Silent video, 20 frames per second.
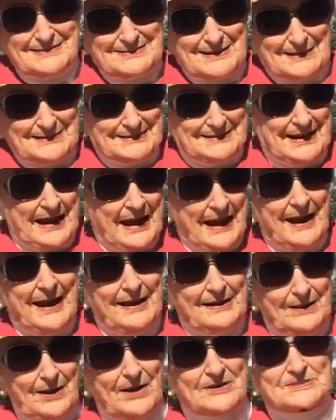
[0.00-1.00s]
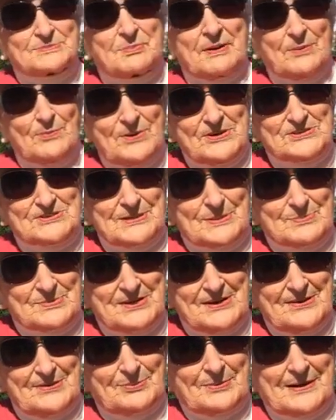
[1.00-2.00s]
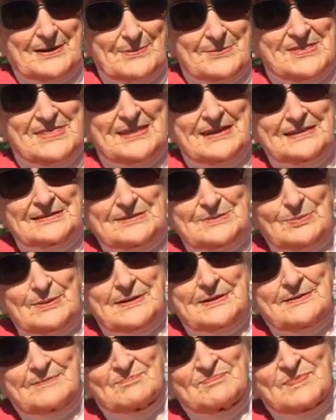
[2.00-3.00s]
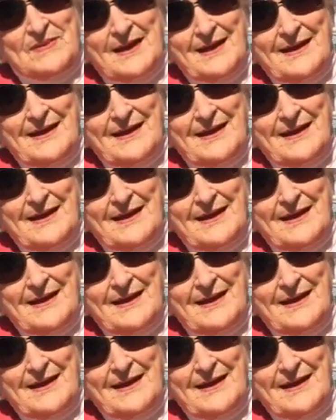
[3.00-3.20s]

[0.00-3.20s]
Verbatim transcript: That's a. I lost my wisdom teeth when I was think twelve.